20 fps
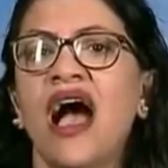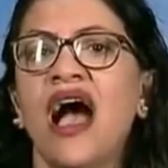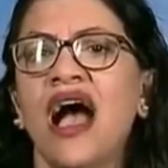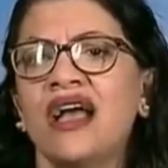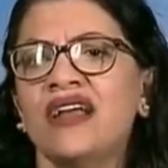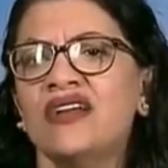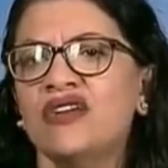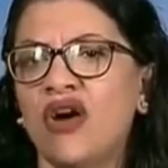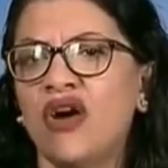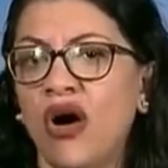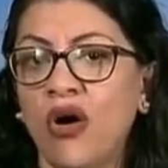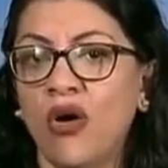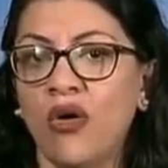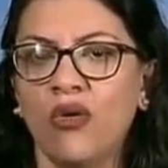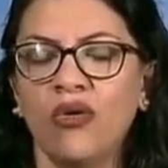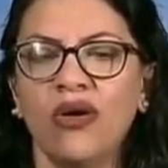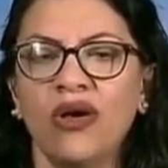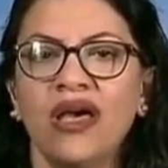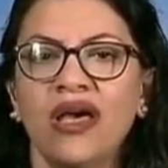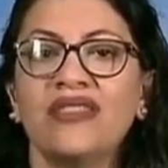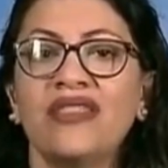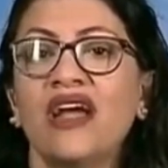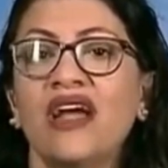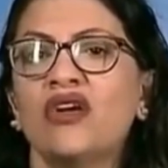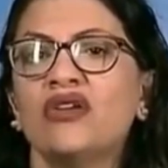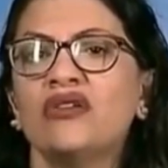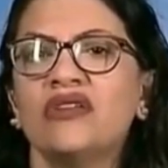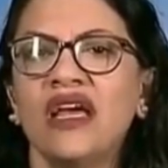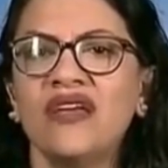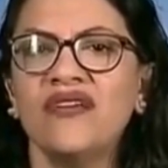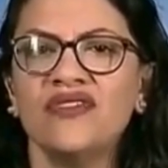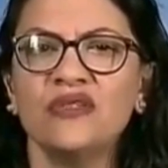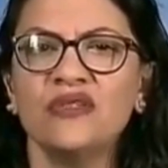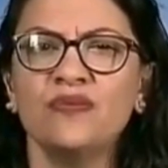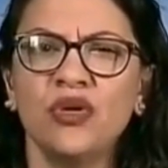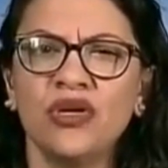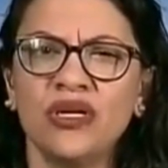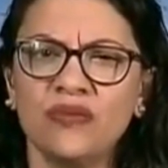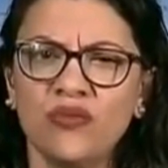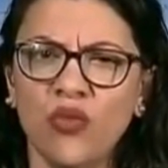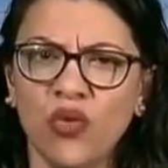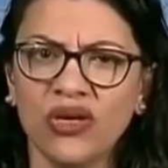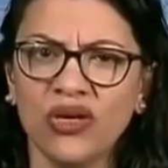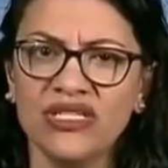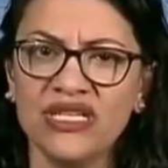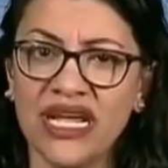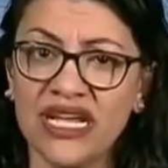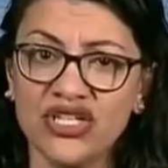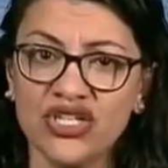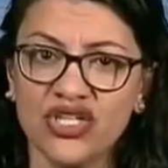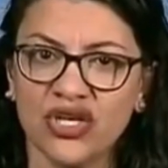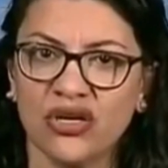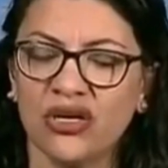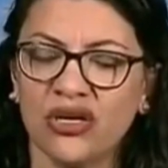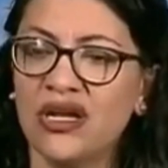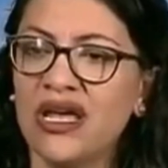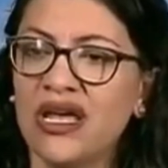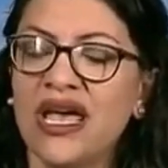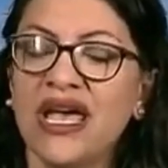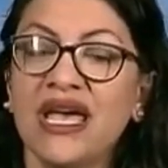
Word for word: I know that her life is put in more danger.